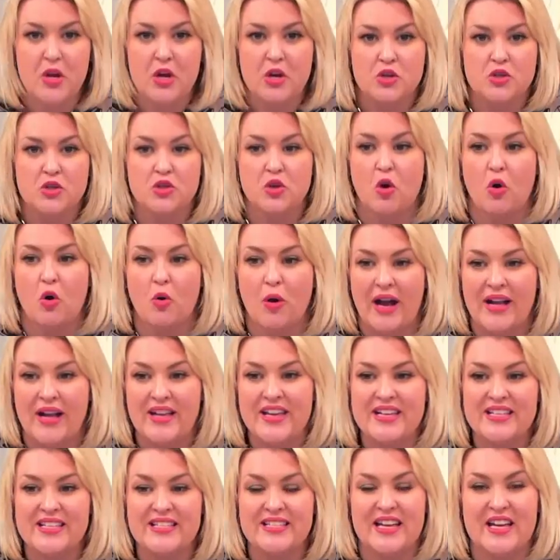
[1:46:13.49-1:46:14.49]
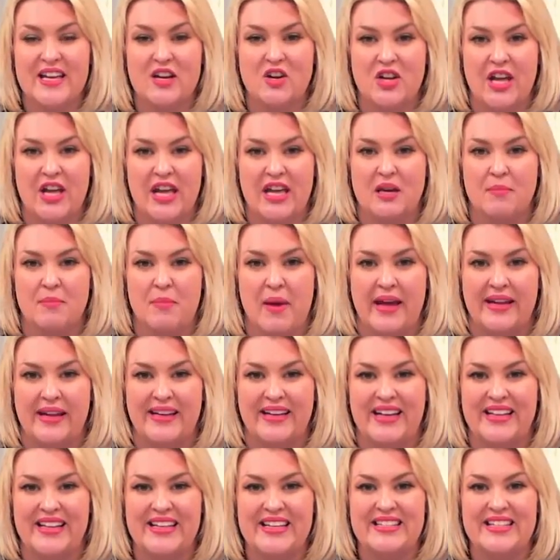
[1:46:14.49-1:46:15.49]
So can you see on here, Ben,
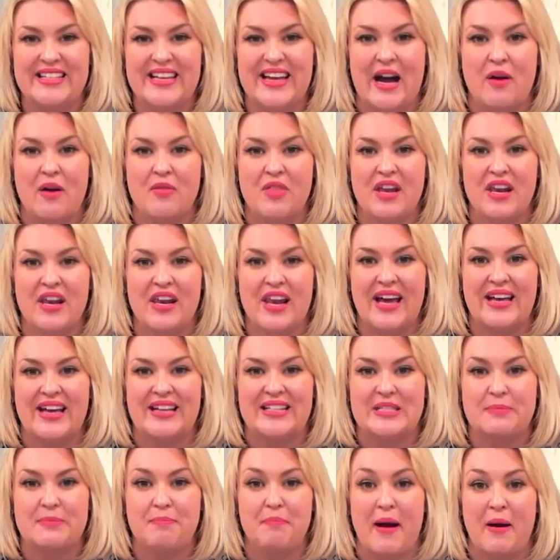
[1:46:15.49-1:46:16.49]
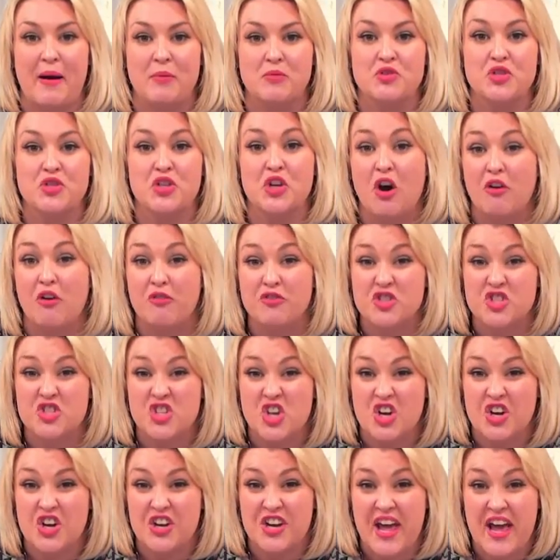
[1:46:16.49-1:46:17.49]
can you see how the light's bouncing off
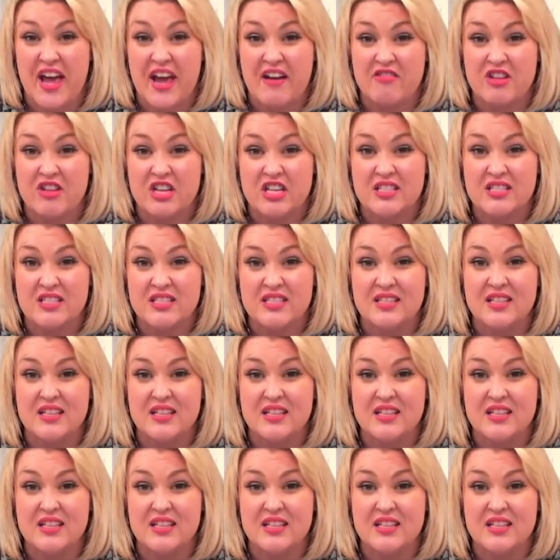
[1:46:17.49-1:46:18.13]
certain areas?